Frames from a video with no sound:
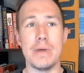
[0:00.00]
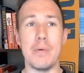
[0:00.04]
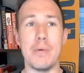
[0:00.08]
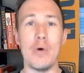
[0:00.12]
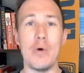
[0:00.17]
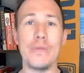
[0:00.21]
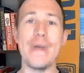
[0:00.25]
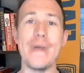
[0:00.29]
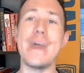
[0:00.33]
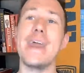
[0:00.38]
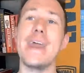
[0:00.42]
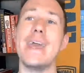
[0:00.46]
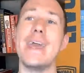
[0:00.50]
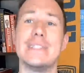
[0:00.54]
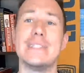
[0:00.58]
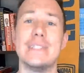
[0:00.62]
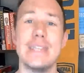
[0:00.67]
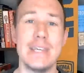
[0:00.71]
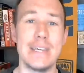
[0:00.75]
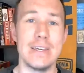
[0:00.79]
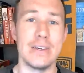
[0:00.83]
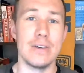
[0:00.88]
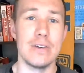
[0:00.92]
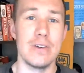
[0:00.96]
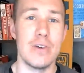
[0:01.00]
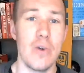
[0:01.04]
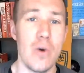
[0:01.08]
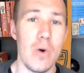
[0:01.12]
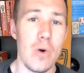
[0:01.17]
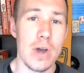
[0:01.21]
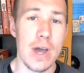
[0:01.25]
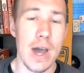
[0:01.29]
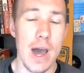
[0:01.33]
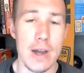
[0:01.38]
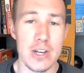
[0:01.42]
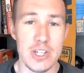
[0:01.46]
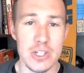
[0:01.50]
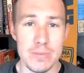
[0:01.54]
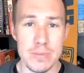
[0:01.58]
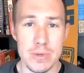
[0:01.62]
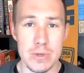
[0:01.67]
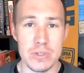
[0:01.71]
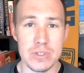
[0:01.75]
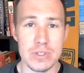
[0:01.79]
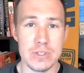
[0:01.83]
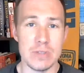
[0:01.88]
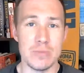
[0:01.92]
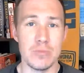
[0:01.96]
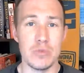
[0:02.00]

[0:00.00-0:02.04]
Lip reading: both had 18 goal contributions.